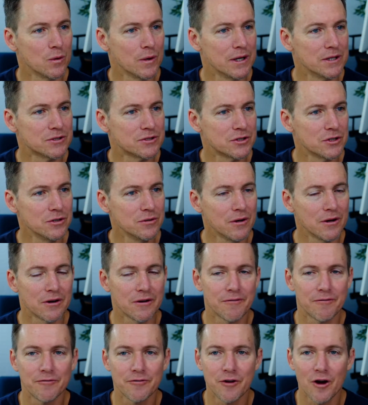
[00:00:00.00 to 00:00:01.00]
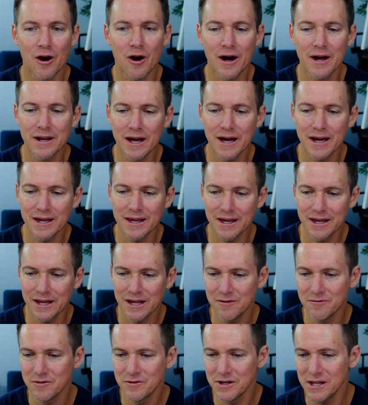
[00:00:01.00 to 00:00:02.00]
do on a Friday
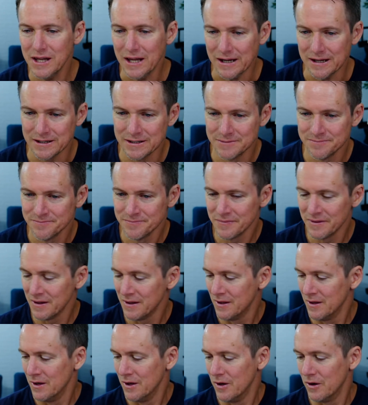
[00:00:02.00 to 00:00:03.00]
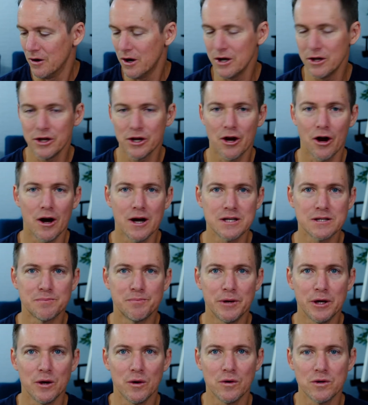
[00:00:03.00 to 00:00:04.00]
evening. All right, you guys,
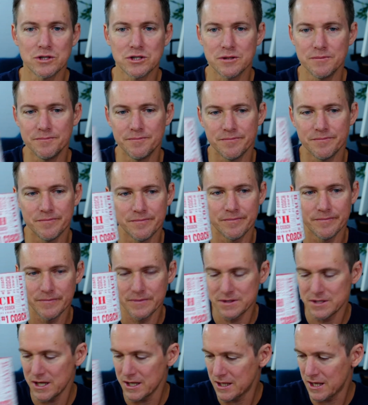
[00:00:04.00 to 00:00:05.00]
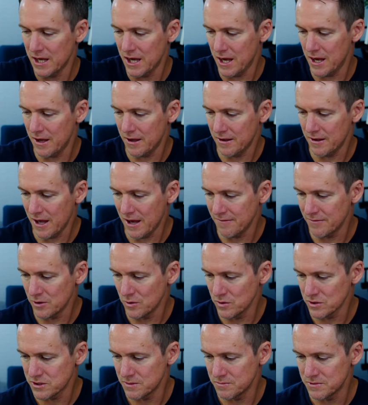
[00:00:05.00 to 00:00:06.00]
be awesome. Take care. Have an
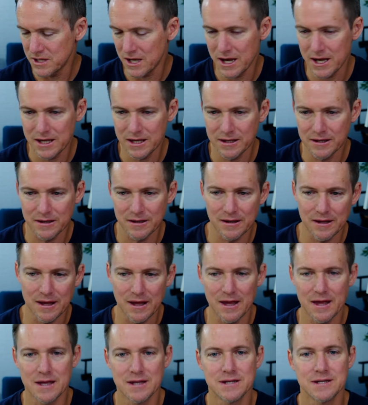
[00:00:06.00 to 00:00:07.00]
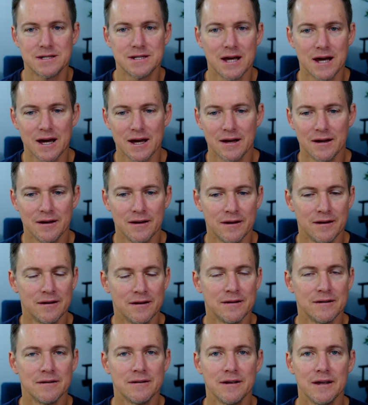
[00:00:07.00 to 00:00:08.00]
awesome day. And,
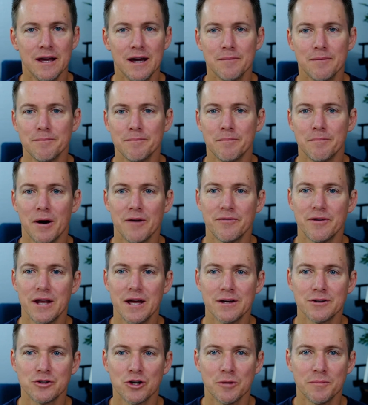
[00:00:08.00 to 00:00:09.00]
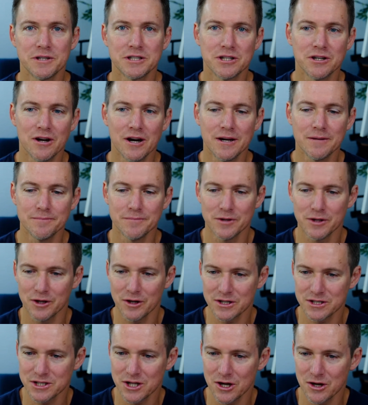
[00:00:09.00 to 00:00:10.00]
yeah, bye for now. Join me tonight. You
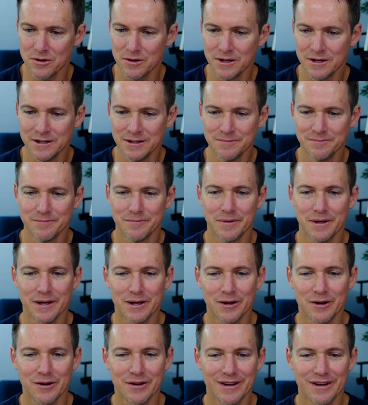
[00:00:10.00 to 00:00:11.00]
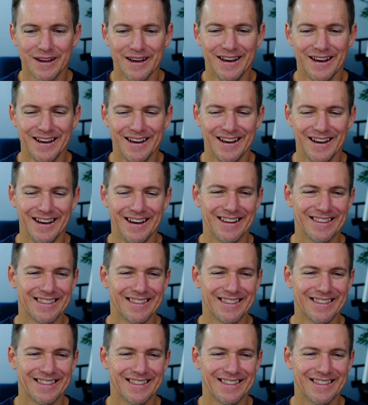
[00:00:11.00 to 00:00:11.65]
guys know. Bring it on. Thanks.